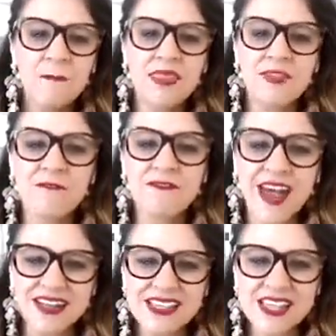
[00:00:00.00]
But the
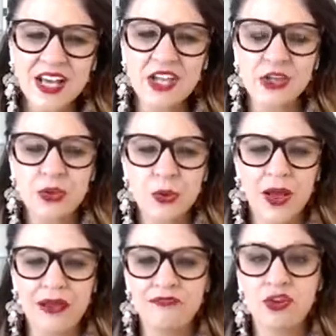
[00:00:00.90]
fact that you
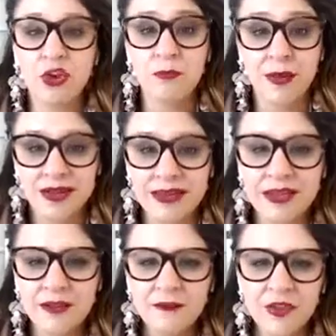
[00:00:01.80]
have no
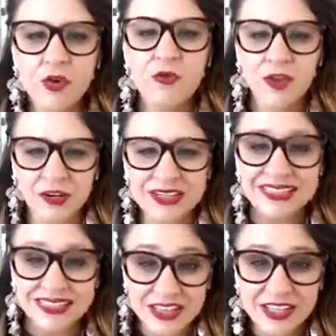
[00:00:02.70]
money or very
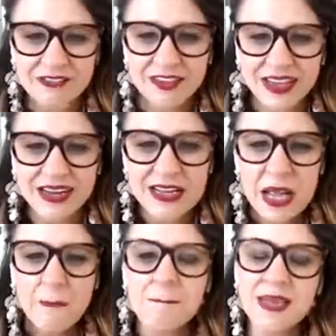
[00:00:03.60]
little of it
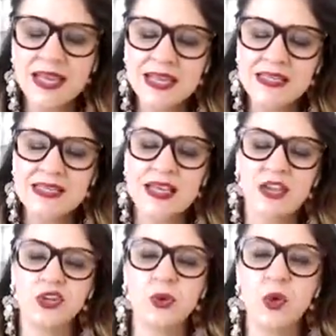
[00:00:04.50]
means that
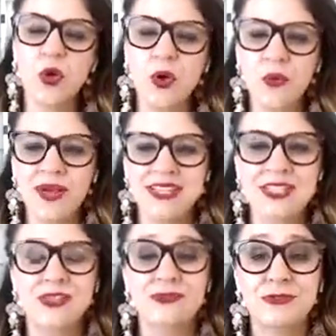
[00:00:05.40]
you'll always
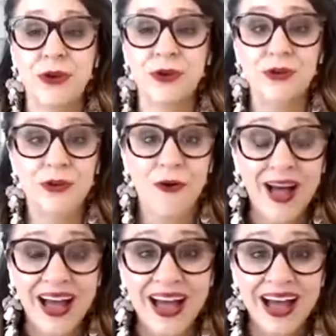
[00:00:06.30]
throw your
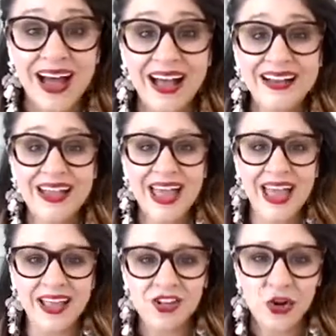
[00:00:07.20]
heart
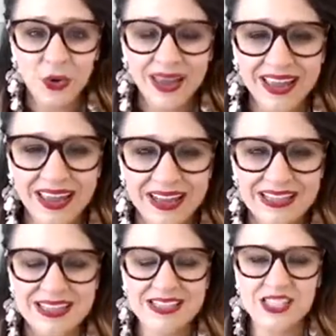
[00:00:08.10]
and your head
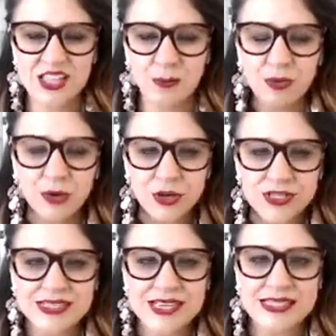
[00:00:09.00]
into the
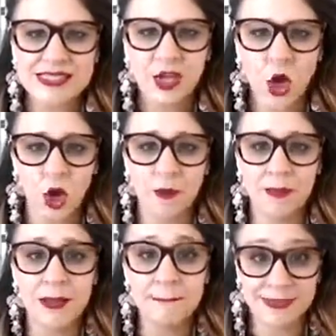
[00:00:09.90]
process
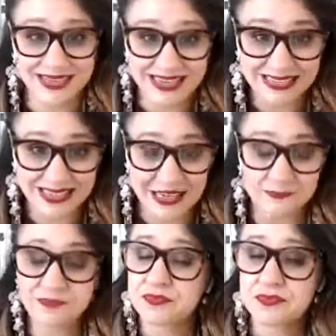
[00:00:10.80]
completely.